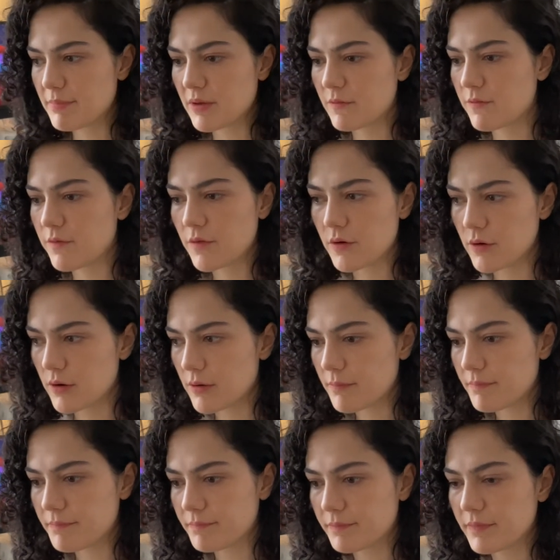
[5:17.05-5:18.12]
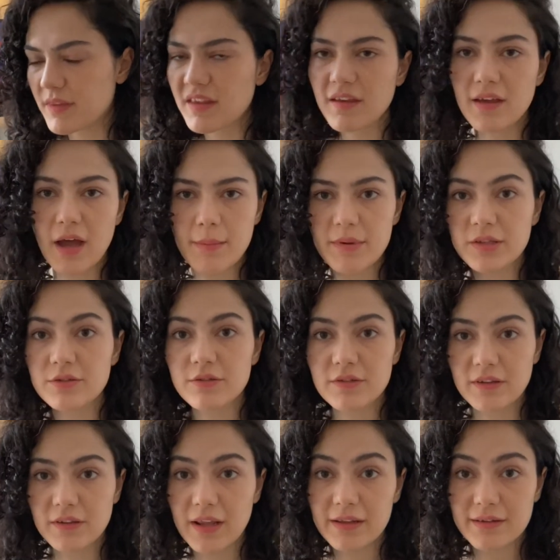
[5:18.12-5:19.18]
before coming to the
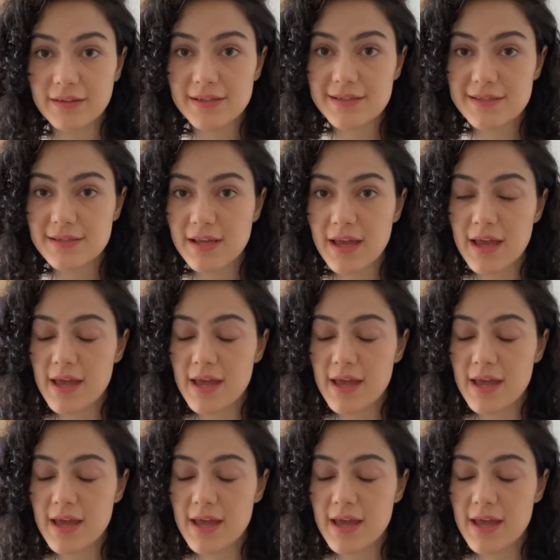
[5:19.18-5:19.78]
Netherlands.